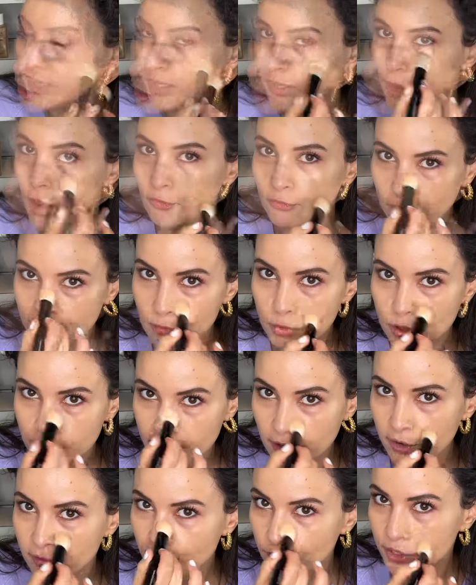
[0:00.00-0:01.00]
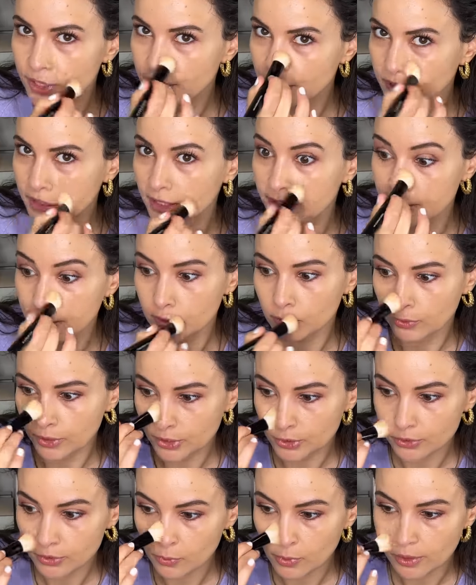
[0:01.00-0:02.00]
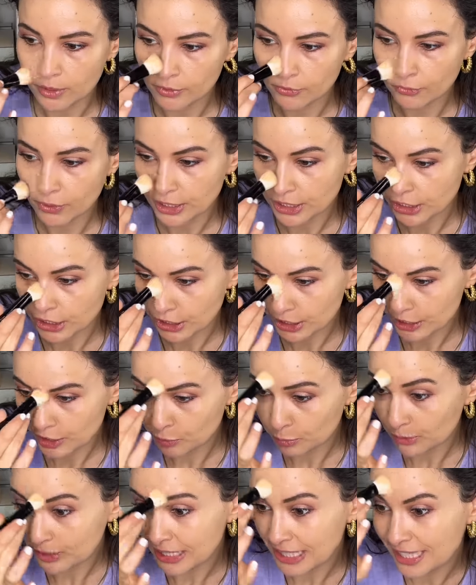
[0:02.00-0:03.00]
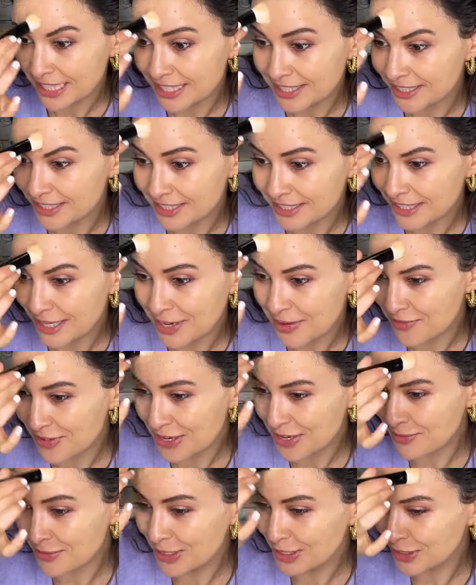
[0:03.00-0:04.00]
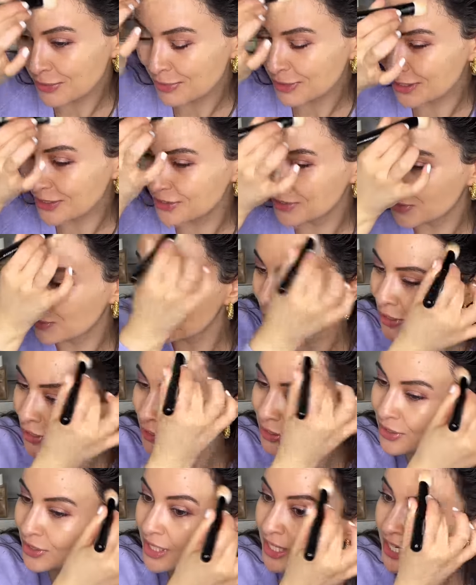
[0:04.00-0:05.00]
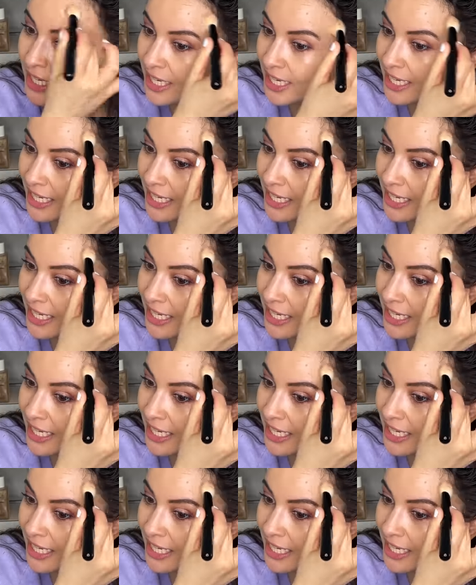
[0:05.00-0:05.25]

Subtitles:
They offer more coverage than the original Water Fresh tint, but that isn't saying very much because the original